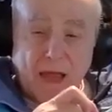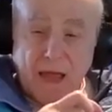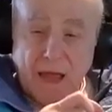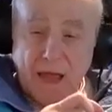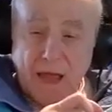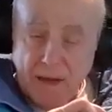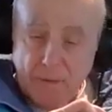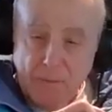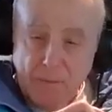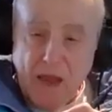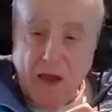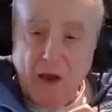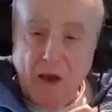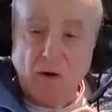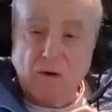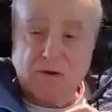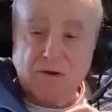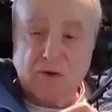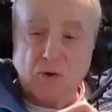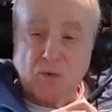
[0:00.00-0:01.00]
It may
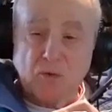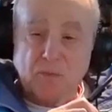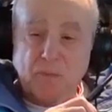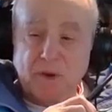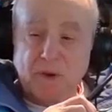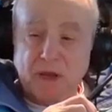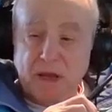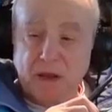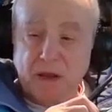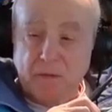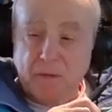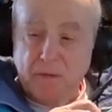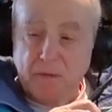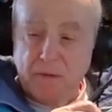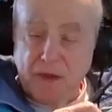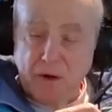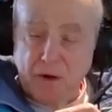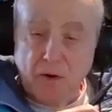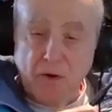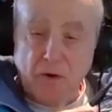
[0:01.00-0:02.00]
also be
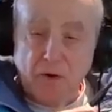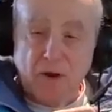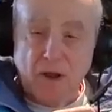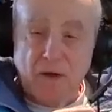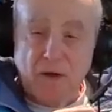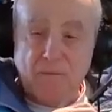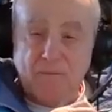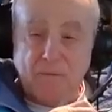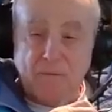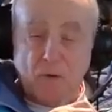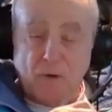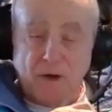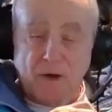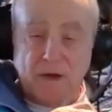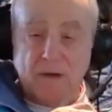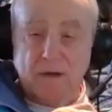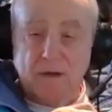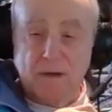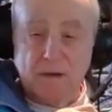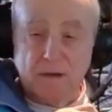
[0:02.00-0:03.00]
that her love
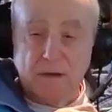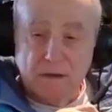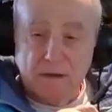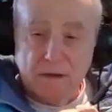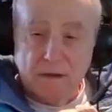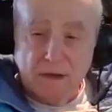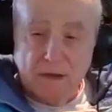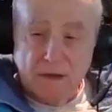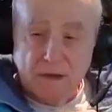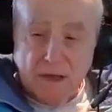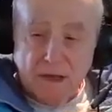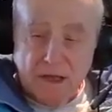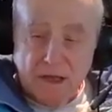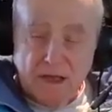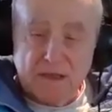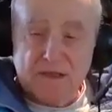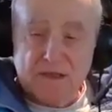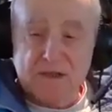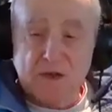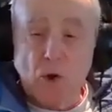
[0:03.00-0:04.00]
void
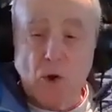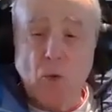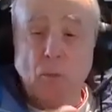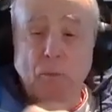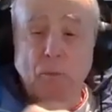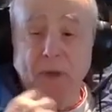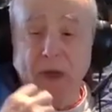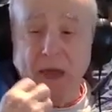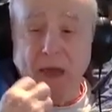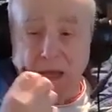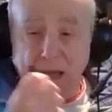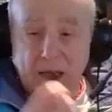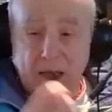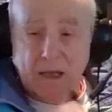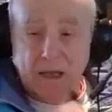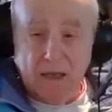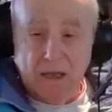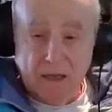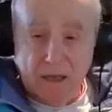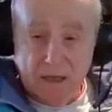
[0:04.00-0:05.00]
is so
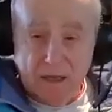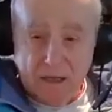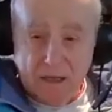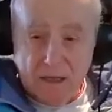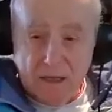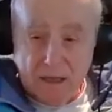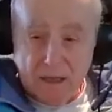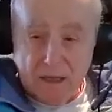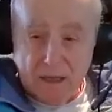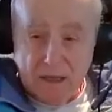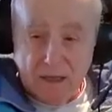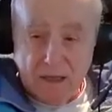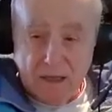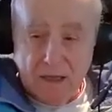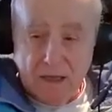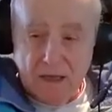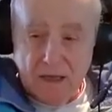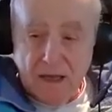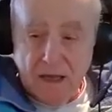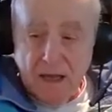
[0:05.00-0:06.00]
big
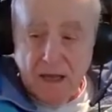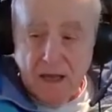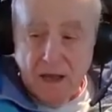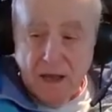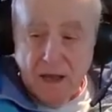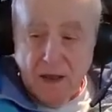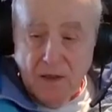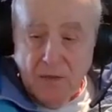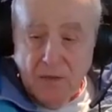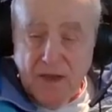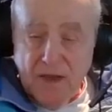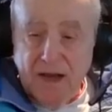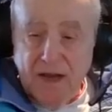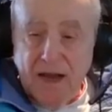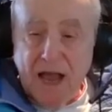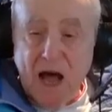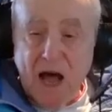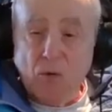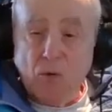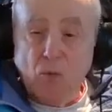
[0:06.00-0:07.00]
mm-hmm. that
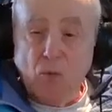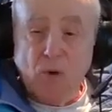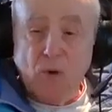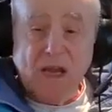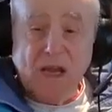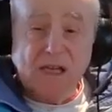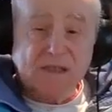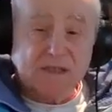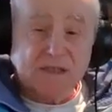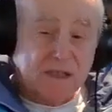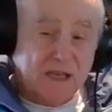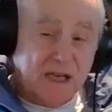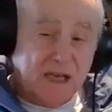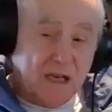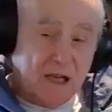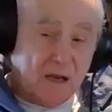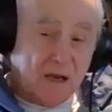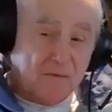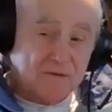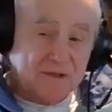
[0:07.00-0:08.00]
it outweighs any
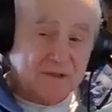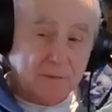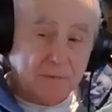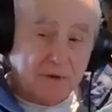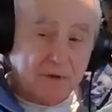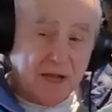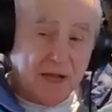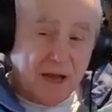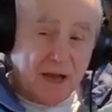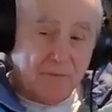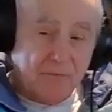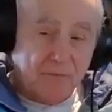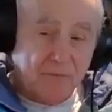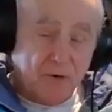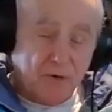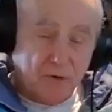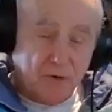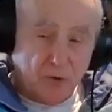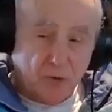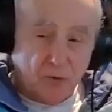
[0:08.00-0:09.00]
love she would have
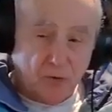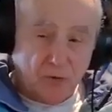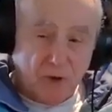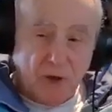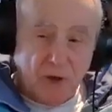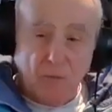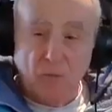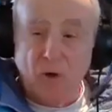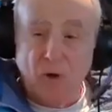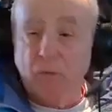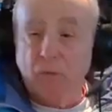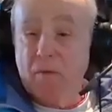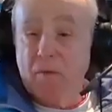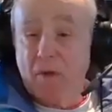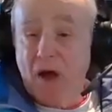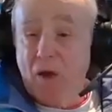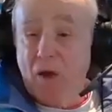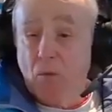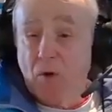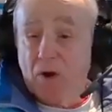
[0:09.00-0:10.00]
for you, what we
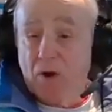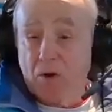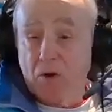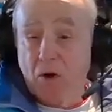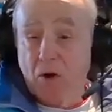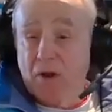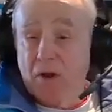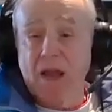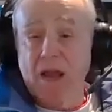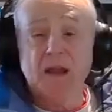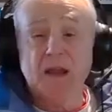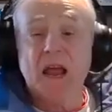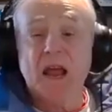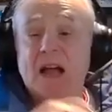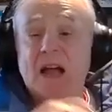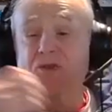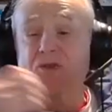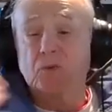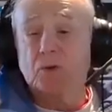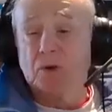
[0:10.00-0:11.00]
might want to call a
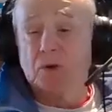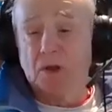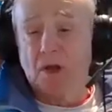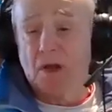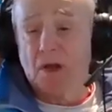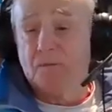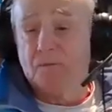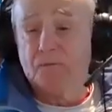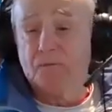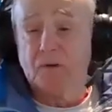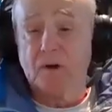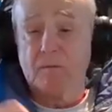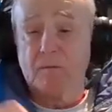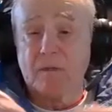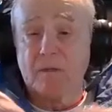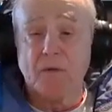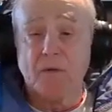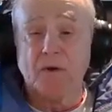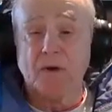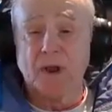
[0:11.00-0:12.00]
natural love for a
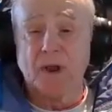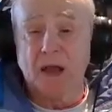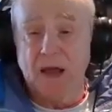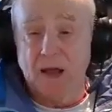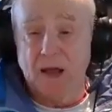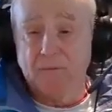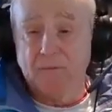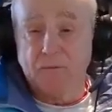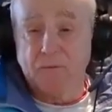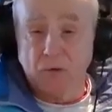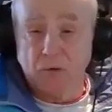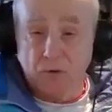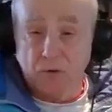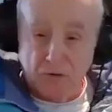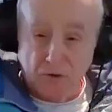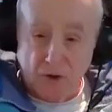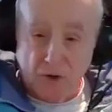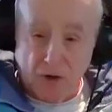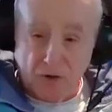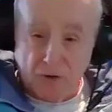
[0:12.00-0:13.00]
mother to have for her
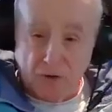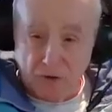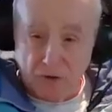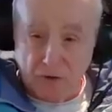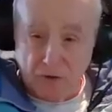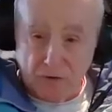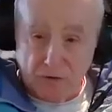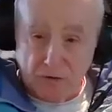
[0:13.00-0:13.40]
daughter.